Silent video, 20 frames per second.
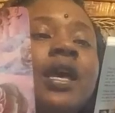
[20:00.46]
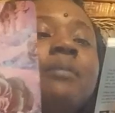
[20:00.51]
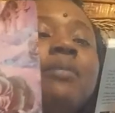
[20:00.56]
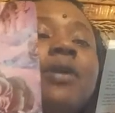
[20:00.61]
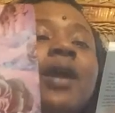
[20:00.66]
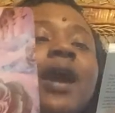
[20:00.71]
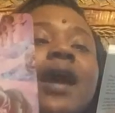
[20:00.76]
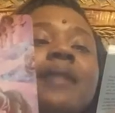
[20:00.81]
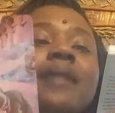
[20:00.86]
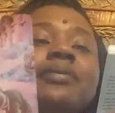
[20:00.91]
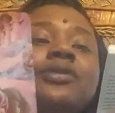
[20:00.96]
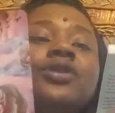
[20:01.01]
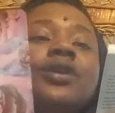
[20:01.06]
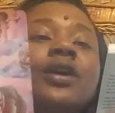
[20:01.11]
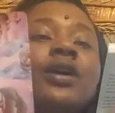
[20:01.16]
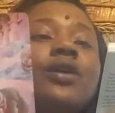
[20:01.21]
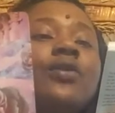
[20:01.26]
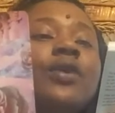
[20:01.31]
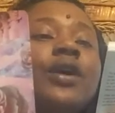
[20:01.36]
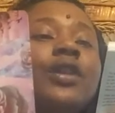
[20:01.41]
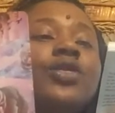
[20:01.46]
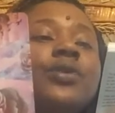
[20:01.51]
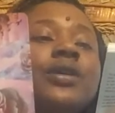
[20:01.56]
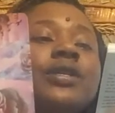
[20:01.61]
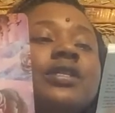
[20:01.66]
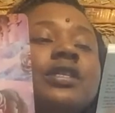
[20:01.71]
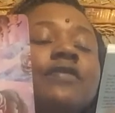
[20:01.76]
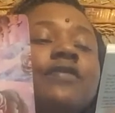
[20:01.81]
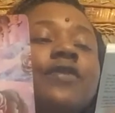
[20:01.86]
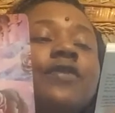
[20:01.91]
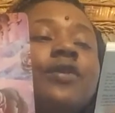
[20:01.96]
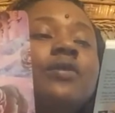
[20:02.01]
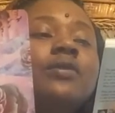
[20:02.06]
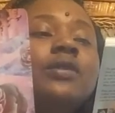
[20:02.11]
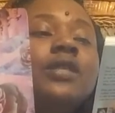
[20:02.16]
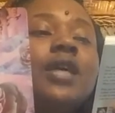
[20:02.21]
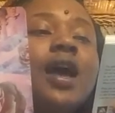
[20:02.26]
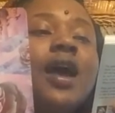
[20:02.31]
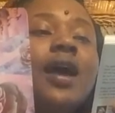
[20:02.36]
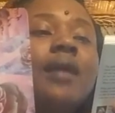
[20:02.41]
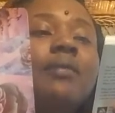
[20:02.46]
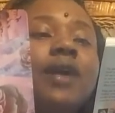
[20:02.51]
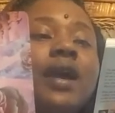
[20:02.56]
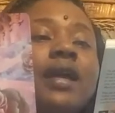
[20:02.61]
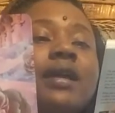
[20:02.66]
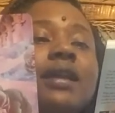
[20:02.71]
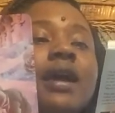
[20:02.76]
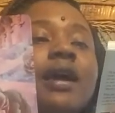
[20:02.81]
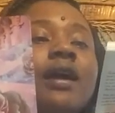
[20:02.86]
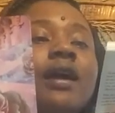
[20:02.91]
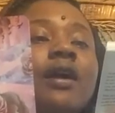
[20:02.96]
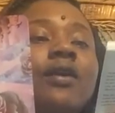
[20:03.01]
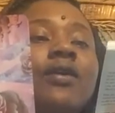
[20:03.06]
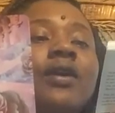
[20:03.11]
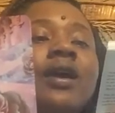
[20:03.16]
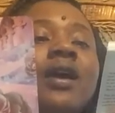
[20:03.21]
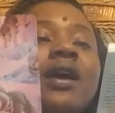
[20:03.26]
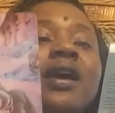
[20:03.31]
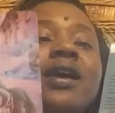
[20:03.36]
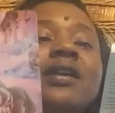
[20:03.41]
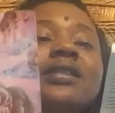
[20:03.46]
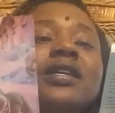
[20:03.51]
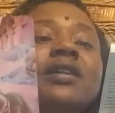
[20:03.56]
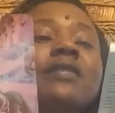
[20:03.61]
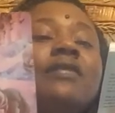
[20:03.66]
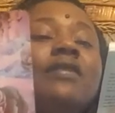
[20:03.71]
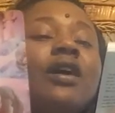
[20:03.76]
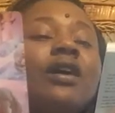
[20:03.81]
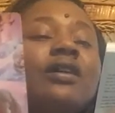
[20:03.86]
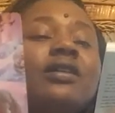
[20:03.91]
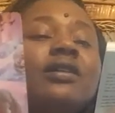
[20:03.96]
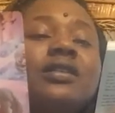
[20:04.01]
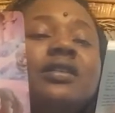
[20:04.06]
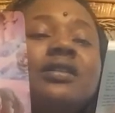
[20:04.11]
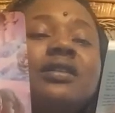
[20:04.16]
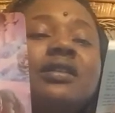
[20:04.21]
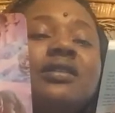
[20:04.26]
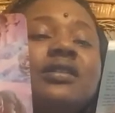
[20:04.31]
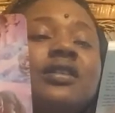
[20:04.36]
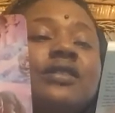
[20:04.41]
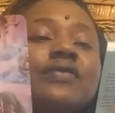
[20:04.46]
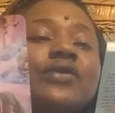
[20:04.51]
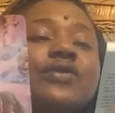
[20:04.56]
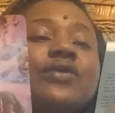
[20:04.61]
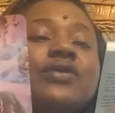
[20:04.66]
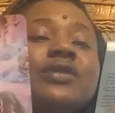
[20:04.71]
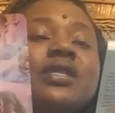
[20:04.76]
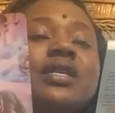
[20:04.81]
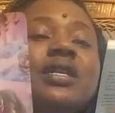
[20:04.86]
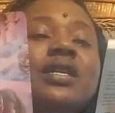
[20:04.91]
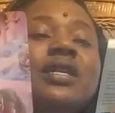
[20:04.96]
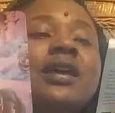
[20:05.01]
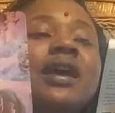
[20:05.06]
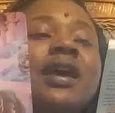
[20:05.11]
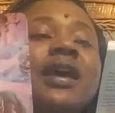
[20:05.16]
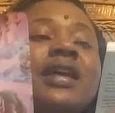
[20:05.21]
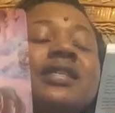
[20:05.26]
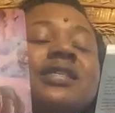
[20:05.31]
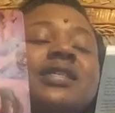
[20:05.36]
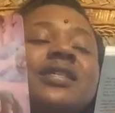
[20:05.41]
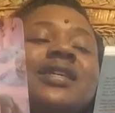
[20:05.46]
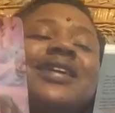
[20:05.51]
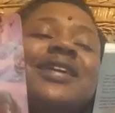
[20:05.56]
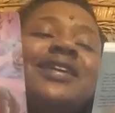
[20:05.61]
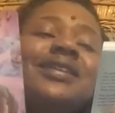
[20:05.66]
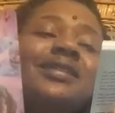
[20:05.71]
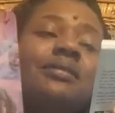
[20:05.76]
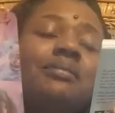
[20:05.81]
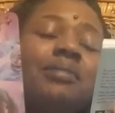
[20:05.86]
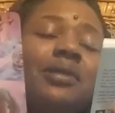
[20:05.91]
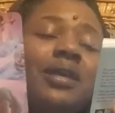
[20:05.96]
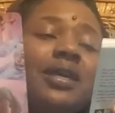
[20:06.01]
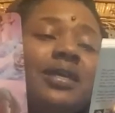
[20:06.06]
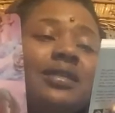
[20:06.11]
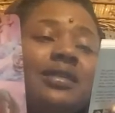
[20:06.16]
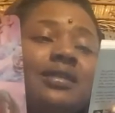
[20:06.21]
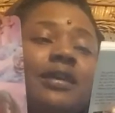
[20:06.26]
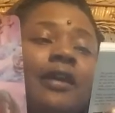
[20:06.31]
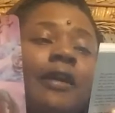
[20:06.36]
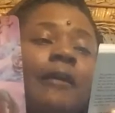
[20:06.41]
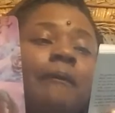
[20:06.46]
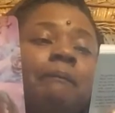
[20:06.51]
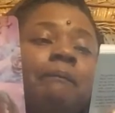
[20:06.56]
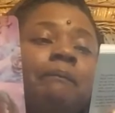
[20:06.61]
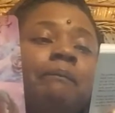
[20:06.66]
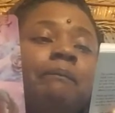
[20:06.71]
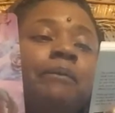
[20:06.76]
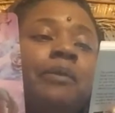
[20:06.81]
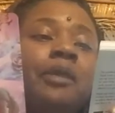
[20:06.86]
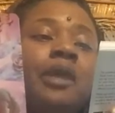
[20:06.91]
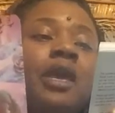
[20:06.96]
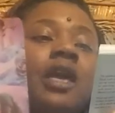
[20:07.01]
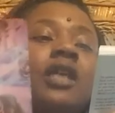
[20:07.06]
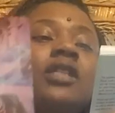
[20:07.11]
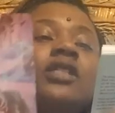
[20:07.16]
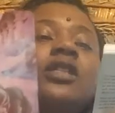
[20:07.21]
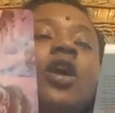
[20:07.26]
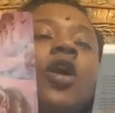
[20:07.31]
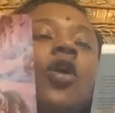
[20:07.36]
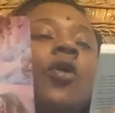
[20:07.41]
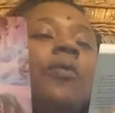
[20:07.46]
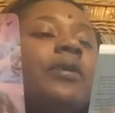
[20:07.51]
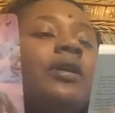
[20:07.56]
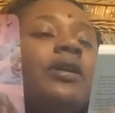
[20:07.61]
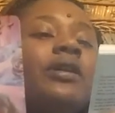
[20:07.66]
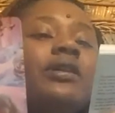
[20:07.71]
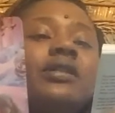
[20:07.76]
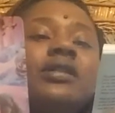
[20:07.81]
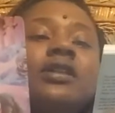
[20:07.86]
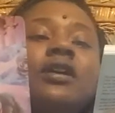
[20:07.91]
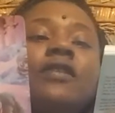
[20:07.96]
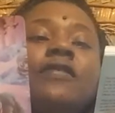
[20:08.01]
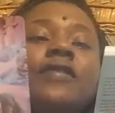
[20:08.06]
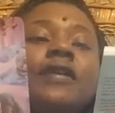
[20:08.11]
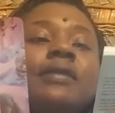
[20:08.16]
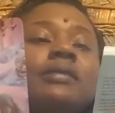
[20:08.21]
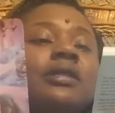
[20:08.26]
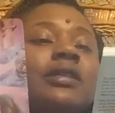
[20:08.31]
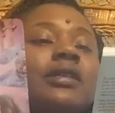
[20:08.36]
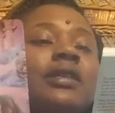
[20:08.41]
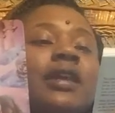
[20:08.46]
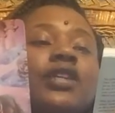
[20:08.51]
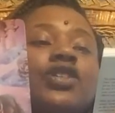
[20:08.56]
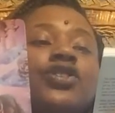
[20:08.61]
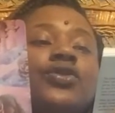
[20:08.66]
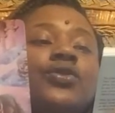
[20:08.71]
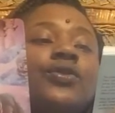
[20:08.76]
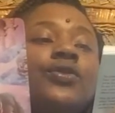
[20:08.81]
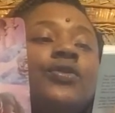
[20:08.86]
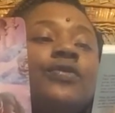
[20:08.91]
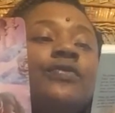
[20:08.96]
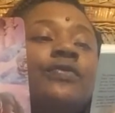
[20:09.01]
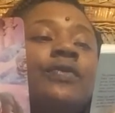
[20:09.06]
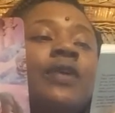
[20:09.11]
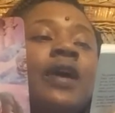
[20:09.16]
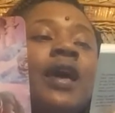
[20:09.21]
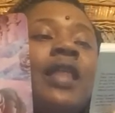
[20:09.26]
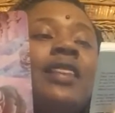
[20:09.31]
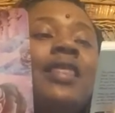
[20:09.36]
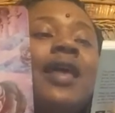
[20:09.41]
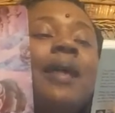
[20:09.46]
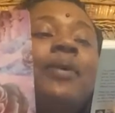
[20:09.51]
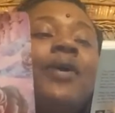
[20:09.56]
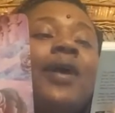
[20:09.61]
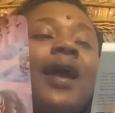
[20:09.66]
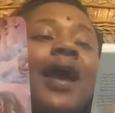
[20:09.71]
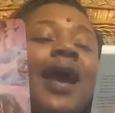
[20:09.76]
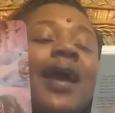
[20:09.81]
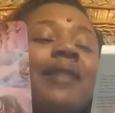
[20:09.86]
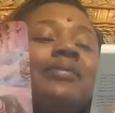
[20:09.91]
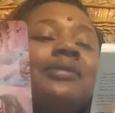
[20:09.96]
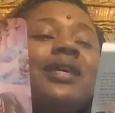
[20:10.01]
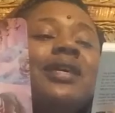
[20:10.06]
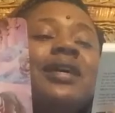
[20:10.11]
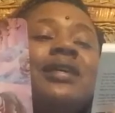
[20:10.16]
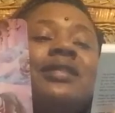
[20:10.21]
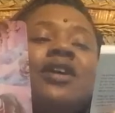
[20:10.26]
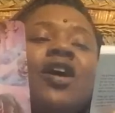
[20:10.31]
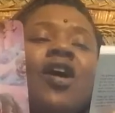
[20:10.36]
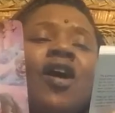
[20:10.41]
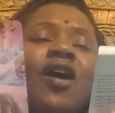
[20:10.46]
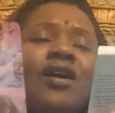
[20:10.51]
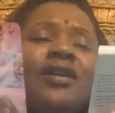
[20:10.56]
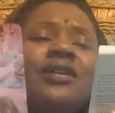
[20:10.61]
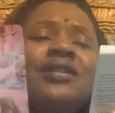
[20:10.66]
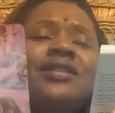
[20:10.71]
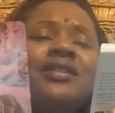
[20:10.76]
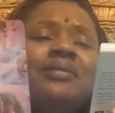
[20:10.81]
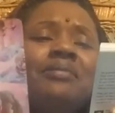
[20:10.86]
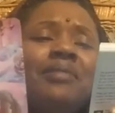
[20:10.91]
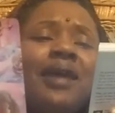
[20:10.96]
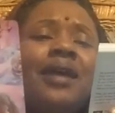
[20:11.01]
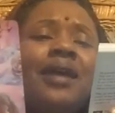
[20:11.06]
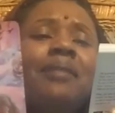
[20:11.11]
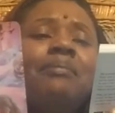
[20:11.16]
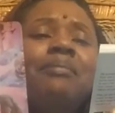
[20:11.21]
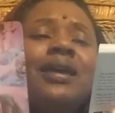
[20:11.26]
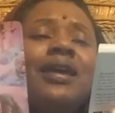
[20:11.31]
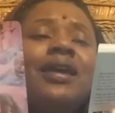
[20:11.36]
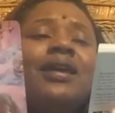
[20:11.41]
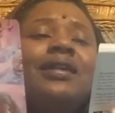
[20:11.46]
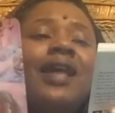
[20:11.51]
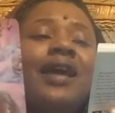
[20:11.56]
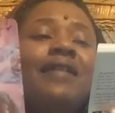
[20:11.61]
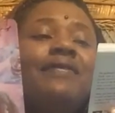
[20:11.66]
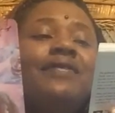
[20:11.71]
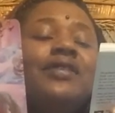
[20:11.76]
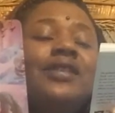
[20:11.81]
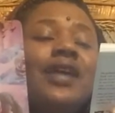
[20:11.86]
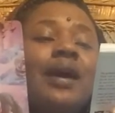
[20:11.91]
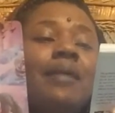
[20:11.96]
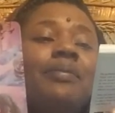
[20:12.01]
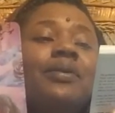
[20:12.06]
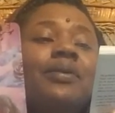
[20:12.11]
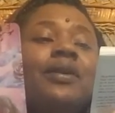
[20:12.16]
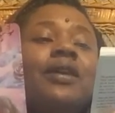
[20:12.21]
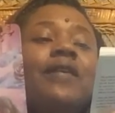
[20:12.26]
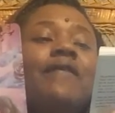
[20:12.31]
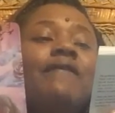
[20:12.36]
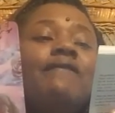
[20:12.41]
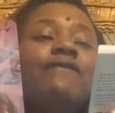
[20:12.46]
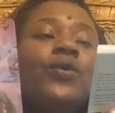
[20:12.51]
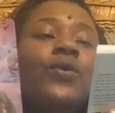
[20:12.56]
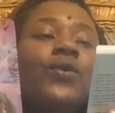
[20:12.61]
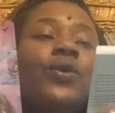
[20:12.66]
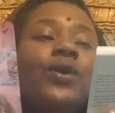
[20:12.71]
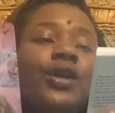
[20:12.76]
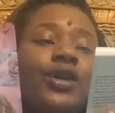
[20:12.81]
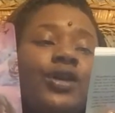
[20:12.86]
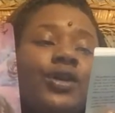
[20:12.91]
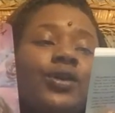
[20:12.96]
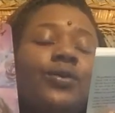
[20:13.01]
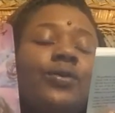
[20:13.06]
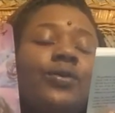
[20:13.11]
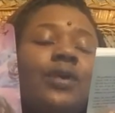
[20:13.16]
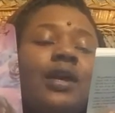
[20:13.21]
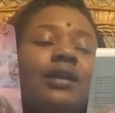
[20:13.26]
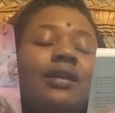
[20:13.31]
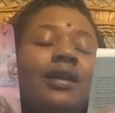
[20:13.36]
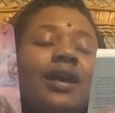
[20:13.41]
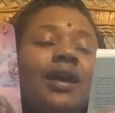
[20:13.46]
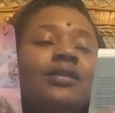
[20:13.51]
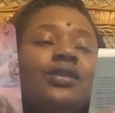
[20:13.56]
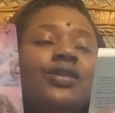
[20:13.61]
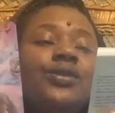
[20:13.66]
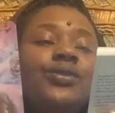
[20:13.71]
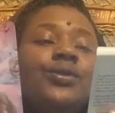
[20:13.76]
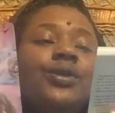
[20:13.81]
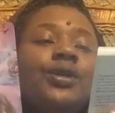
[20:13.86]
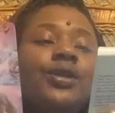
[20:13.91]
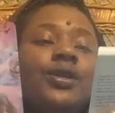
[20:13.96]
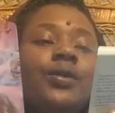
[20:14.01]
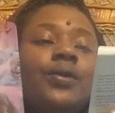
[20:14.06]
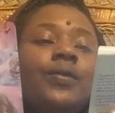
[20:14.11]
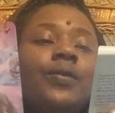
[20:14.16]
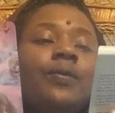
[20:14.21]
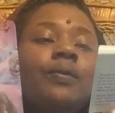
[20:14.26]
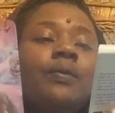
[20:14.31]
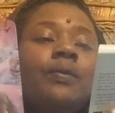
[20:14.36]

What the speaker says: Perhaps you are going through a difficult time right now. Instead of cursing the difficulty, see it as a blessing. To open yourself up to that truth that perhaps, as hard as it may be, life is happening for you and not to you.